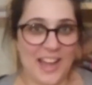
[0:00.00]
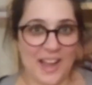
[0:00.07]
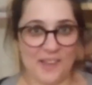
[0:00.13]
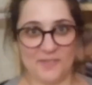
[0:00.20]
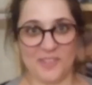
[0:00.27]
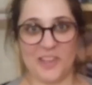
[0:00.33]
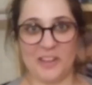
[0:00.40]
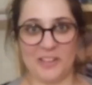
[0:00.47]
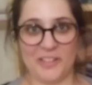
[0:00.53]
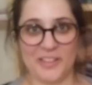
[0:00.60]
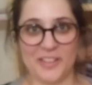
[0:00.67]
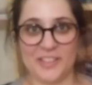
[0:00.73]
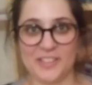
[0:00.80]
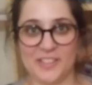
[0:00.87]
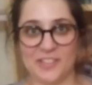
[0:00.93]
I'm
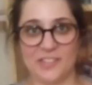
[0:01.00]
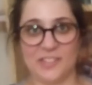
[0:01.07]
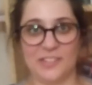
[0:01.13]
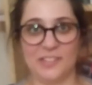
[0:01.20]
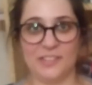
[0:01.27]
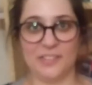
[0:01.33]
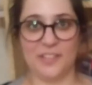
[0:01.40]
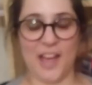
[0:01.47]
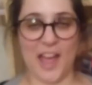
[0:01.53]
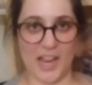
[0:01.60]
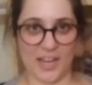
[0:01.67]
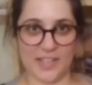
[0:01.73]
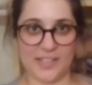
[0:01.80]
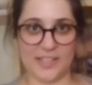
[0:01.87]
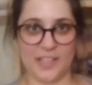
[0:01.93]
going to
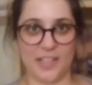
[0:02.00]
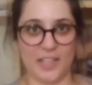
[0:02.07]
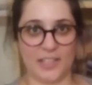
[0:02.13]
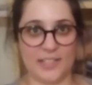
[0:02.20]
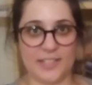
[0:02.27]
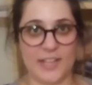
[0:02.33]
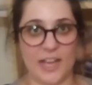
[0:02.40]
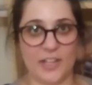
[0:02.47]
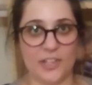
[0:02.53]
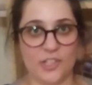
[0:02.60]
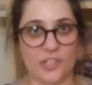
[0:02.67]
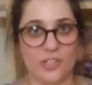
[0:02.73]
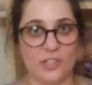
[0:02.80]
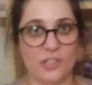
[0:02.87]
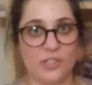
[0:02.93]
add a little
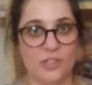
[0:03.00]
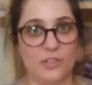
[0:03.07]
section